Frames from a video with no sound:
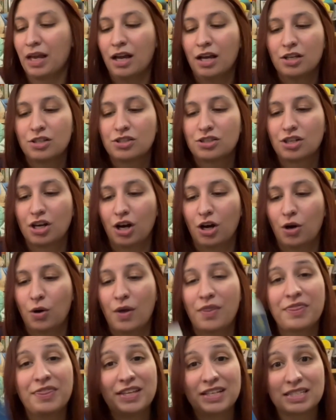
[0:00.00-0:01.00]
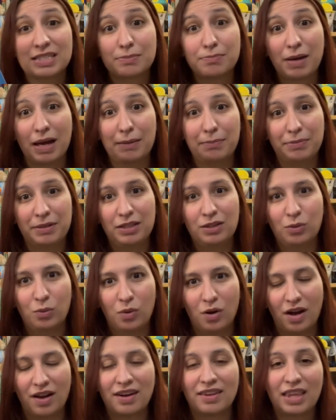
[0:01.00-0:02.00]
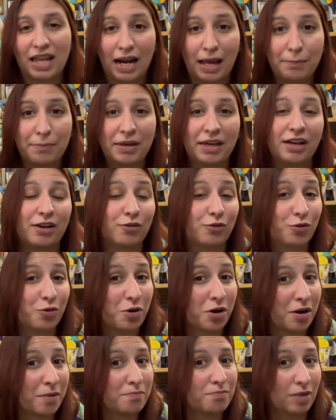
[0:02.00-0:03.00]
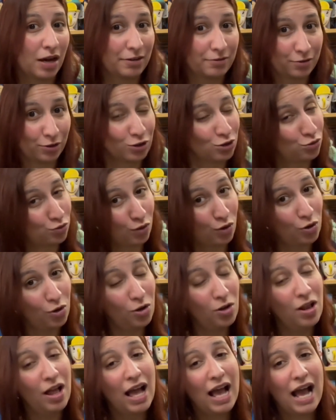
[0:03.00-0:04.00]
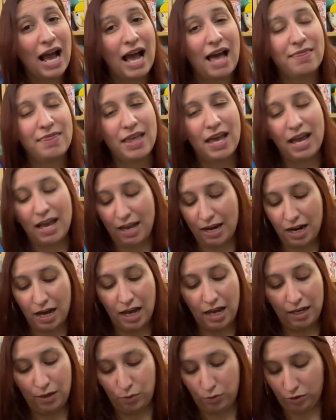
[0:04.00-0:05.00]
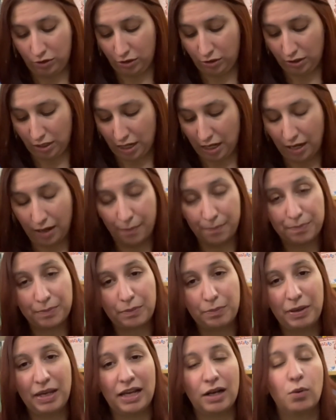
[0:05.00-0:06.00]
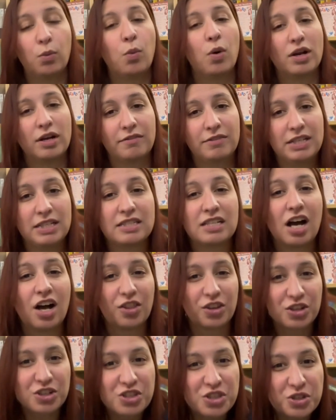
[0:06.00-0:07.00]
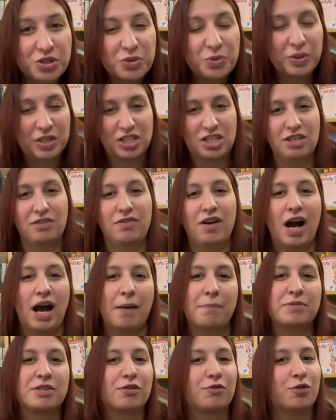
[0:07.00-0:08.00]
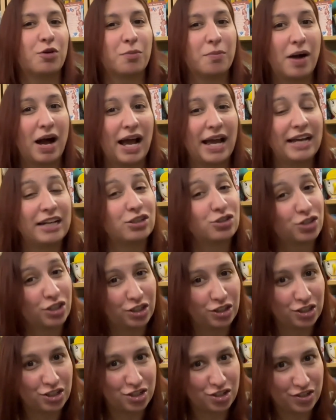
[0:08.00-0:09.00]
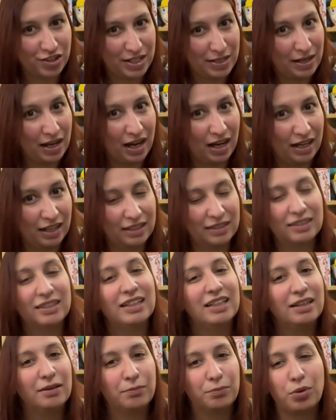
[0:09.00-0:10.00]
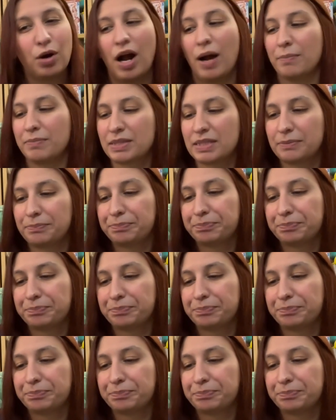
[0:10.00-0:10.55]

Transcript: So this might be the one that I pick for my first roll. And then I will pick one of these other 2 witchy vibes for my trick or treat prompts.